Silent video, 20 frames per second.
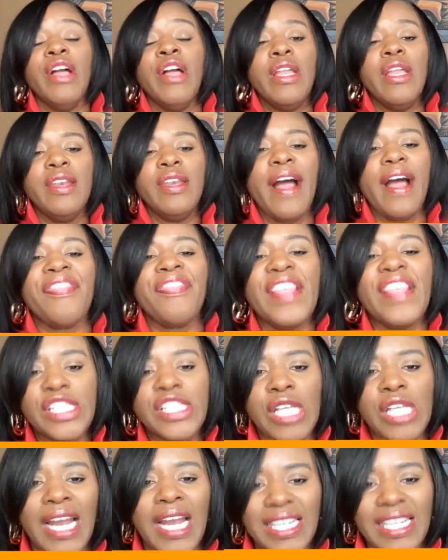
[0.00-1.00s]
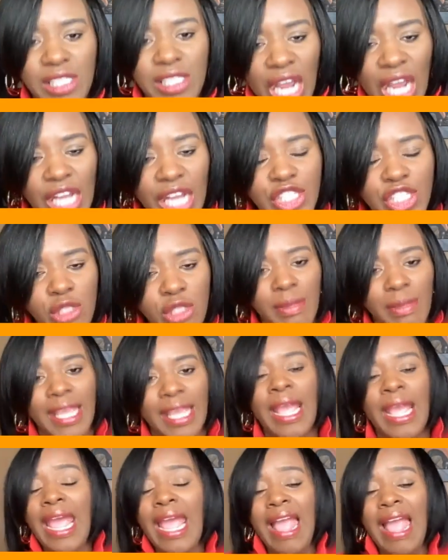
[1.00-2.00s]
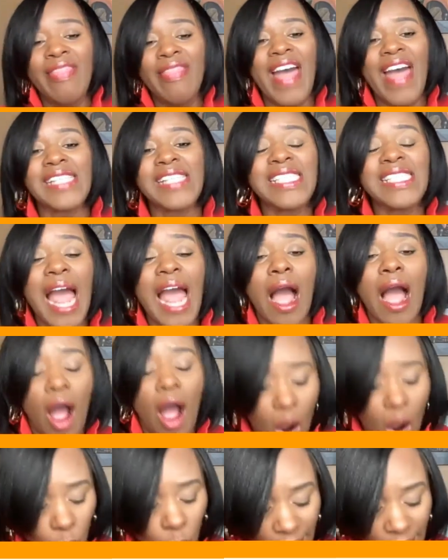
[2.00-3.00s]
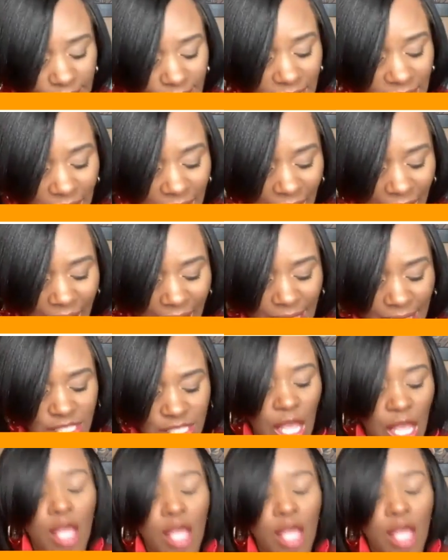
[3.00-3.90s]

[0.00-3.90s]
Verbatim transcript: nothing's going to touch me and that's not always the case